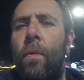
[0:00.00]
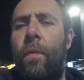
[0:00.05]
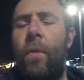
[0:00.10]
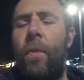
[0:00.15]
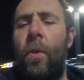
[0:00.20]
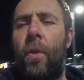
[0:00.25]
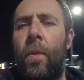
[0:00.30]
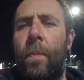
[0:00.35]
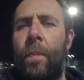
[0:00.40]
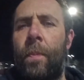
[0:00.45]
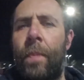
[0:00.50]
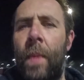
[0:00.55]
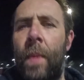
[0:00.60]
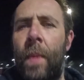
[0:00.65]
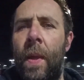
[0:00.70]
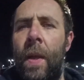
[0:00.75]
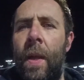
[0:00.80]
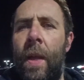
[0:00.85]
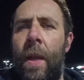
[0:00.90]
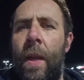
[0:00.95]
review them.
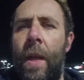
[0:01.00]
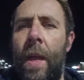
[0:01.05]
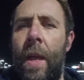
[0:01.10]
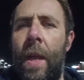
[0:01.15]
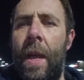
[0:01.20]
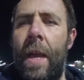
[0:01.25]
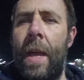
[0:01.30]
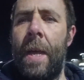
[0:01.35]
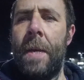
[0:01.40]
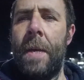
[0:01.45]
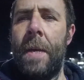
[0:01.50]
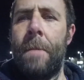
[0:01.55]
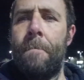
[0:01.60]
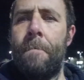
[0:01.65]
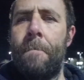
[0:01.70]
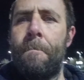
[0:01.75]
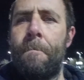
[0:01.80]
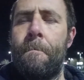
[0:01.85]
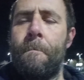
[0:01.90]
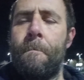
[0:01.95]

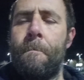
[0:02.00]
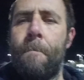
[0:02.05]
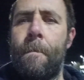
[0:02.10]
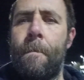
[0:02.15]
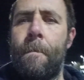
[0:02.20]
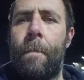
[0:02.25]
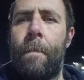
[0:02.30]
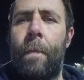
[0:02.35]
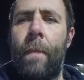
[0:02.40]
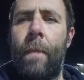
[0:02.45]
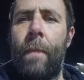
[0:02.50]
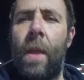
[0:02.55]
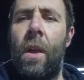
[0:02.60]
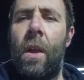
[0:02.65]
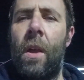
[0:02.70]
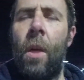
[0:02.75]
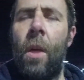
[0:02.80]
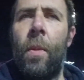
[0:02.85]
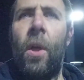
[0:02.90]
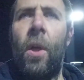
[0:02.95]

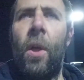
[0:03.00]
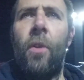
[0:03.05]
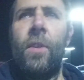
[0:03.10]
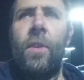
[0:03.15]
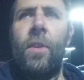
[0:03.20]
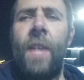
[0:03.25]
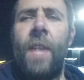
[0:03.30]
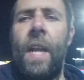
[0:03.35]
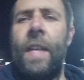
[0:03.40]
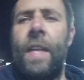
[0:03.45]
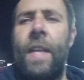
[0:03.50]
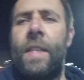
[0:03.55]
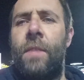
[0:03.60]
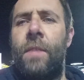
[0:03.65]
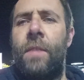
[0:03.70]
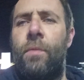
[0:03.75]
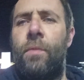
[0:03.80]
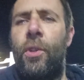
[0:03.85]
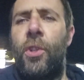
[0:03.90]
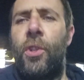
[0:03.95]
A couple of other
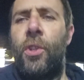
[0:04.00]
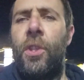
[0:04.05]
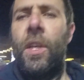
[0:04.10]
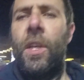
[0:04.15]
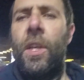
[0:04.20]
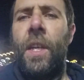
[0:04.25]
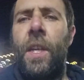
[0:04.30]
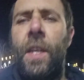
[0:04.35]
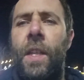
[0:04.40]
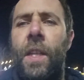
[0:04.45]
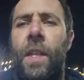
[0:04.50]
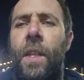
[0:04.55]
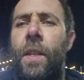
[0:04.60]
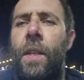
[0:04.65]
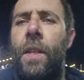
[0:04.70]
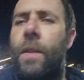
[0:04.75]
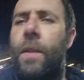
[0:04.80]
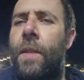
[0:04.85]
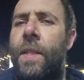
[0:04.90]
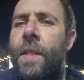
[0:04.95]
settings, reducing
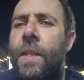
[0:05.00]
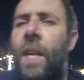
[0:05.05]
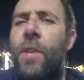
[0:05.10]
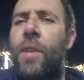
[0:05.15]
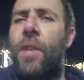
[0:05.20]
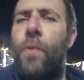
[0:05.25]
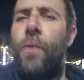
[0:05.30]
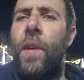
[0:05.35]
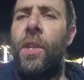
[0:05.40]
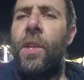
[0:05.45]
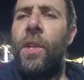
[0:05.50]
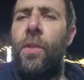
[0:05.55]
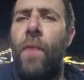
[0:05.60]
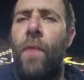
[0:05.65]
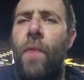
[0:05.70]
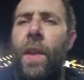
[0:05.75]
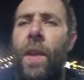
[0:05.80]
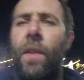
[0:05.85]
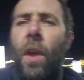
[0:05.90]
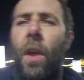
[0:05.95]
the saturation
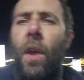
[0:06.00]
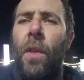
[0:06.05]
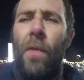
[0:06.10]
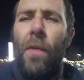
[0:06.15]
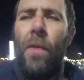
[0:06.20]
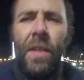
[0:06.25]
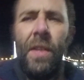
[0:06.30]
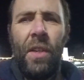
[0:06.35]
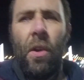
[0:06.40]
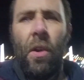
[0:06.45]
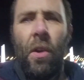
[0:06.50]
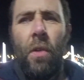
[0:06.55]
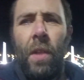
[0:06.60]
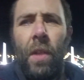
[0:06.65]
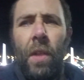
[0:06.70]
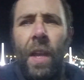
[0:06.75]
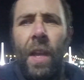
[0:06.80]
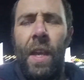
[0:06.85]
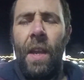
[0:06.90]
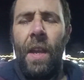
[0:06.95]
right down. There isn't
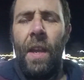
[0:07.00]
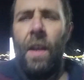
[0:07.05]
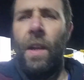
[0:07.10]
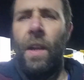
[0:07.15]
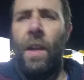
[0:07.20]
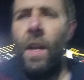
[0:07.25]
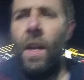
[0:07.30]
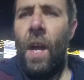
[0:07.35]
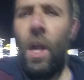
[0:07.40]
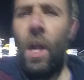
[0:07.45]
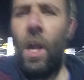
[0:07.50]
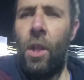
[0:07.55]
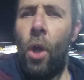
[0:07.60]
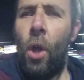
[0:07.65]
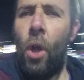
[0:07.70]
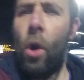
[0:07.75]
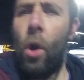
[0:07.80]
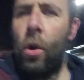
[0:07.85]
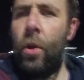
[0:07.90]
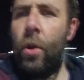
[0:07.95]
currently a
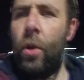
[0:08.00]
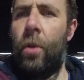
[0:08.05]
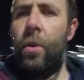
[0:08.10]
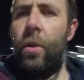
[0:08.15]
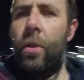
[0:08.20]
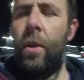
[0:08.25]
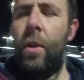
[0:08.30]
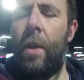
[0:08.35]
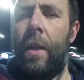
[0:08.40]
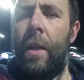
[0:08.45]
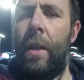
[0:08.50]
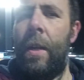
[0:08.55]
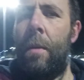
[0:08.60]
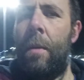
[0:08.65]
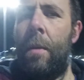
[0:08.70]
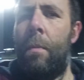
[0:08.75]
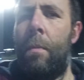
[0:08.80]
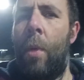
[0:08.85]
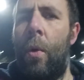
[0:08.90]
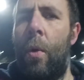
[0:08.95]
log
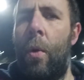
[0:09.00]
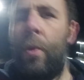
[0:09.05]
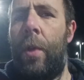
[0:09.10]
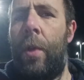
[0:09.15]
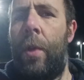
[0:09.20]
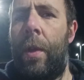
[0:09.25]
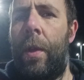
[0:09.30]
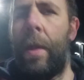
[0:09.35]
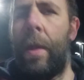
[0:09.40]
mode